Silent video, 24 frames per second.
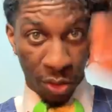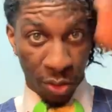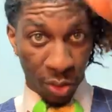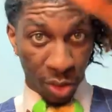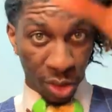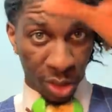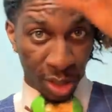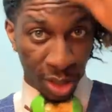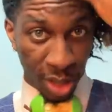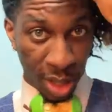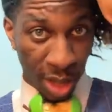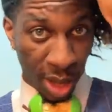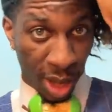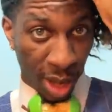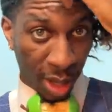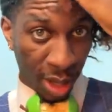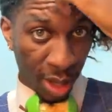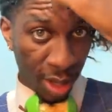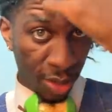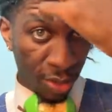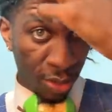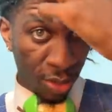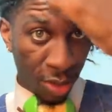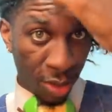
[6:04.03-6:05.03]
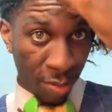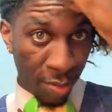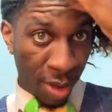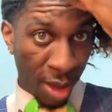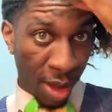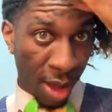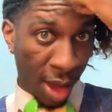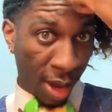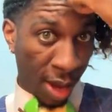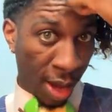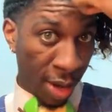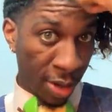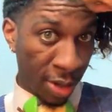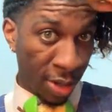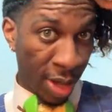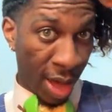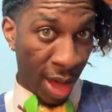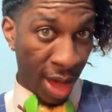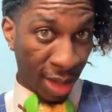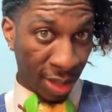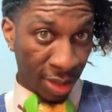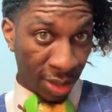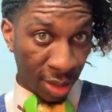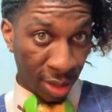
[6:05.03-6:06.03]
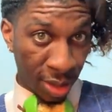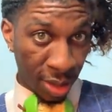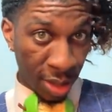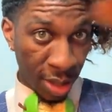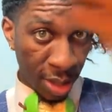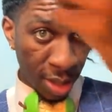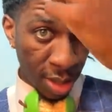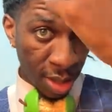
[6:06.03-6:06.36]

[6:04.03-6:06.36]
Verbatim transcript: want to say it. I can't. You know my I got a little accent,